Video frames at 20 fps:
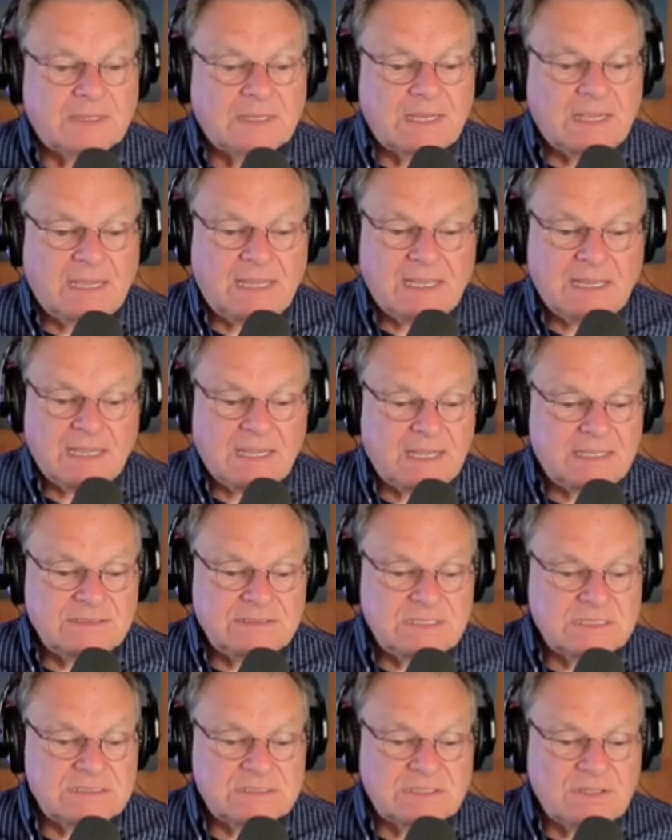I
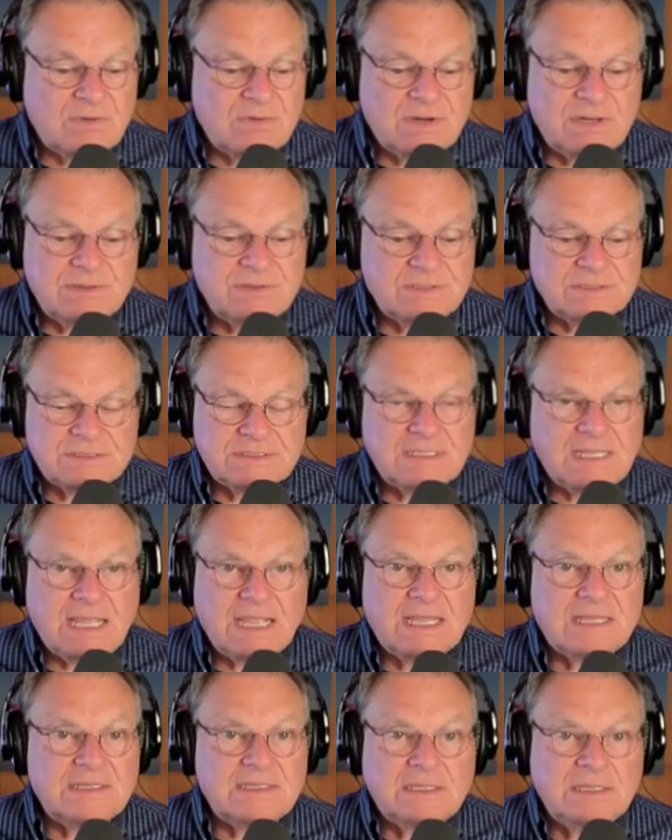just don't
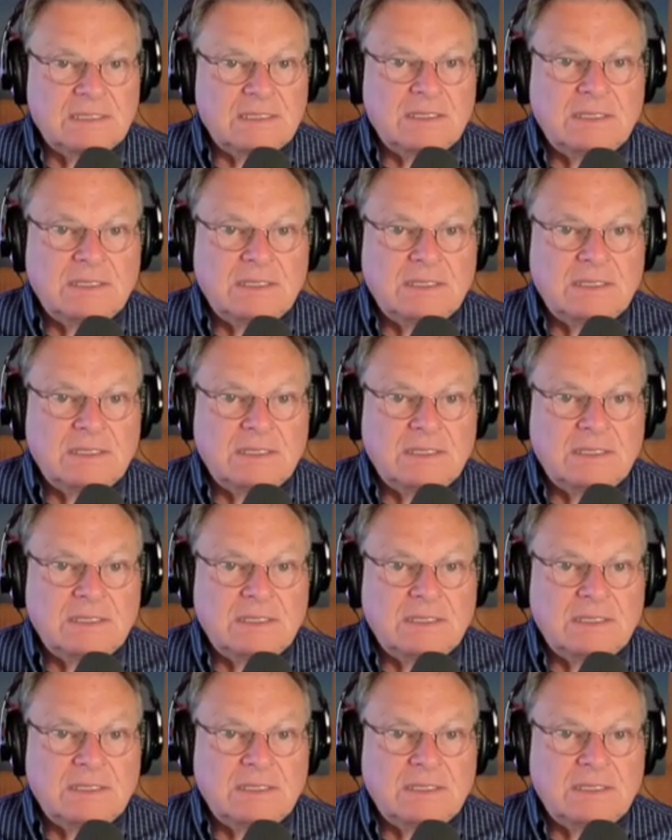understand